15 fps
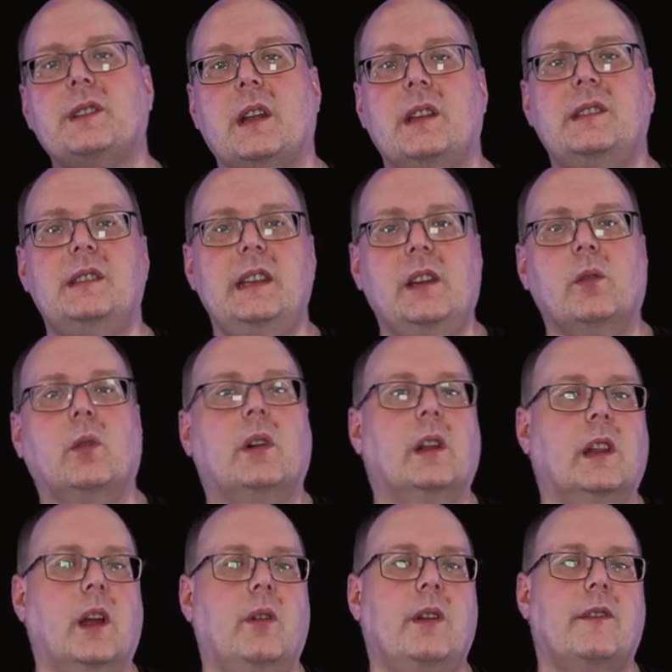on a single
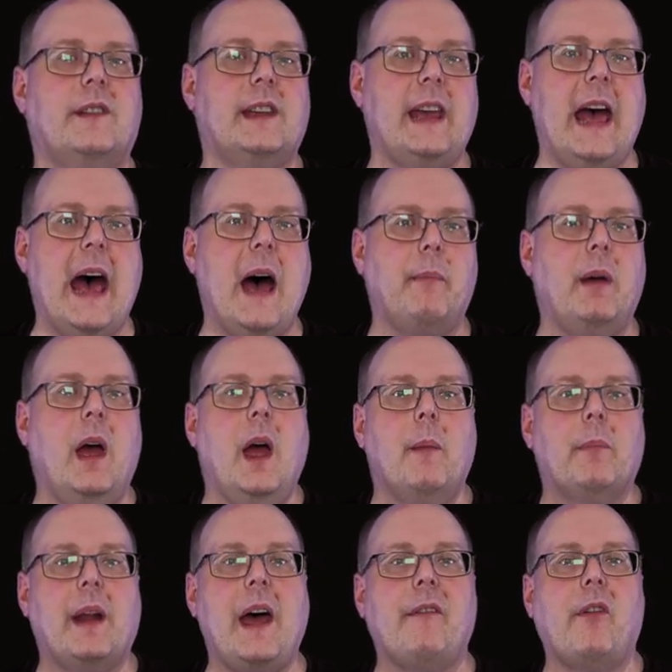clone of CAB,
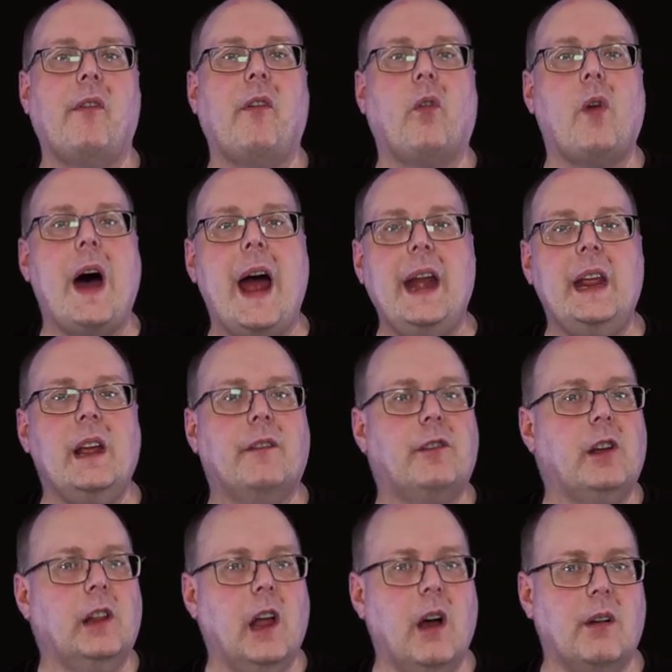but have a variety of
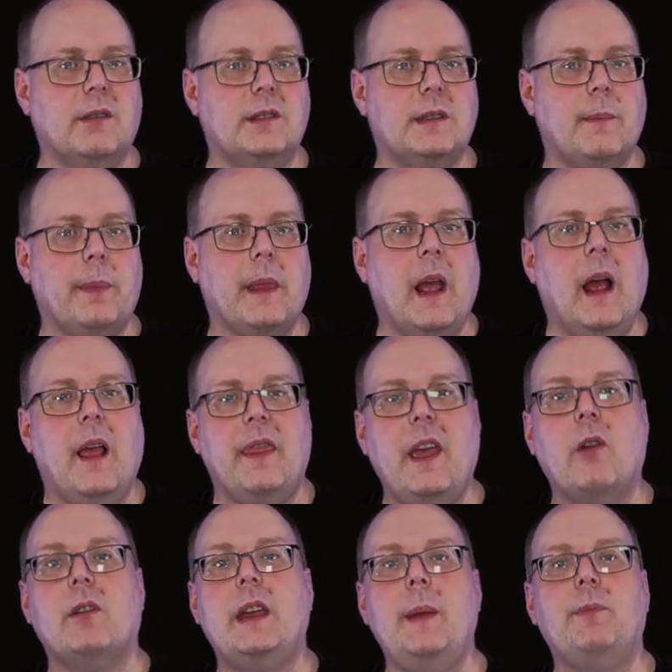clones. They
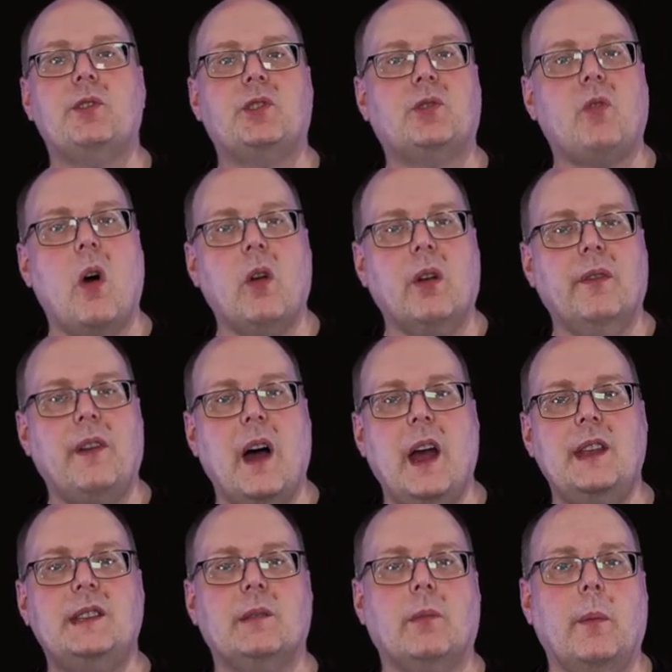will keep the stronger
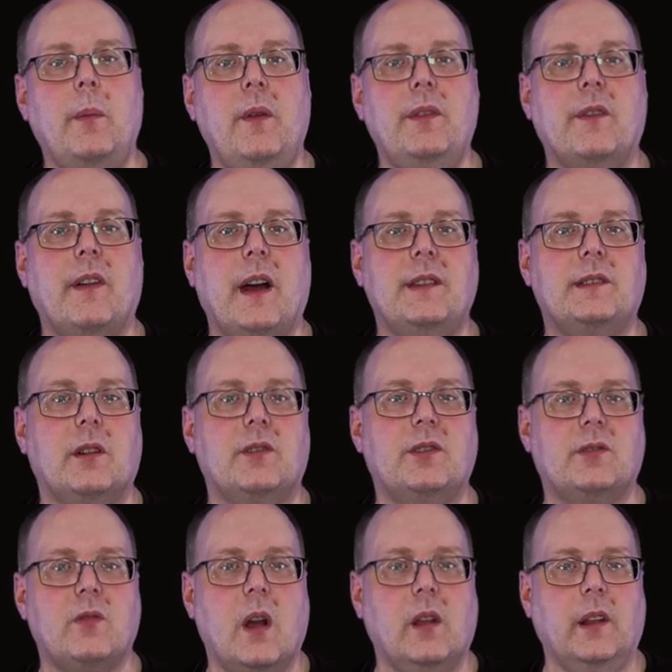vines and remove the vines that are
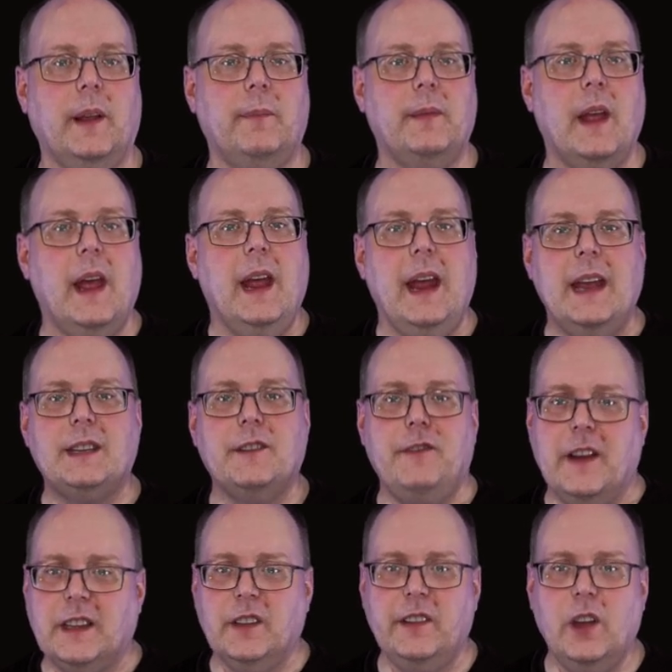struggling. It's
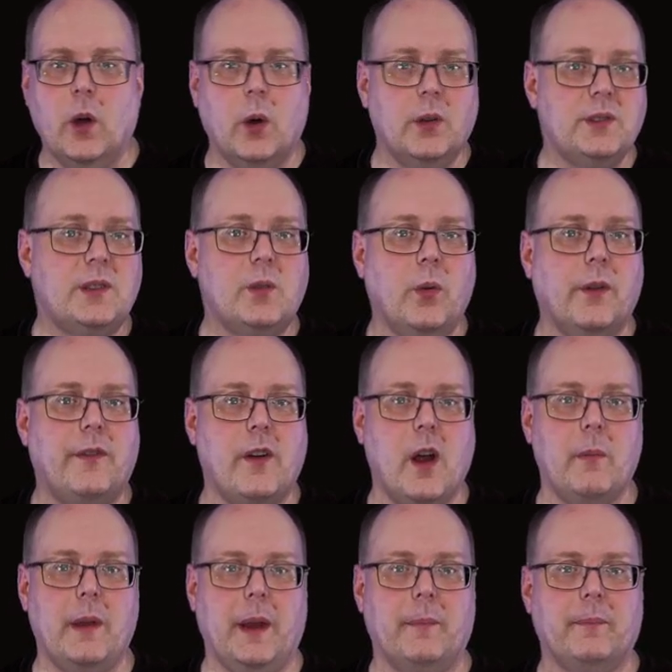effectively old school
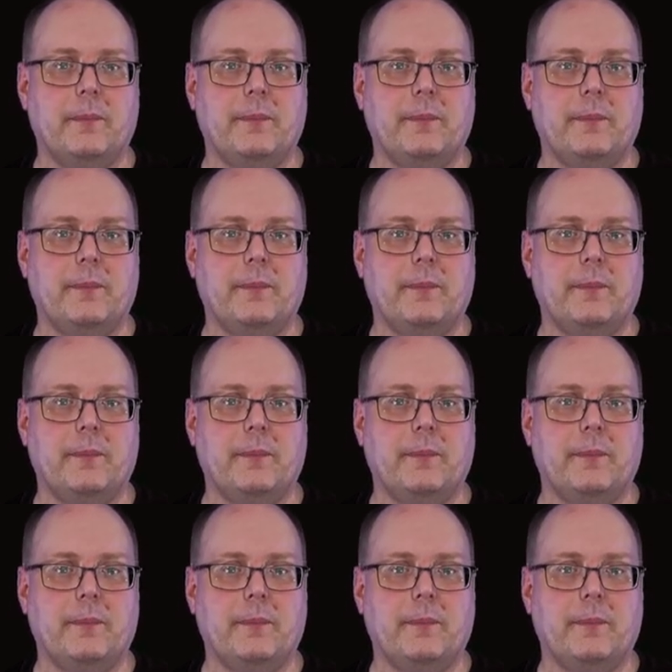farming.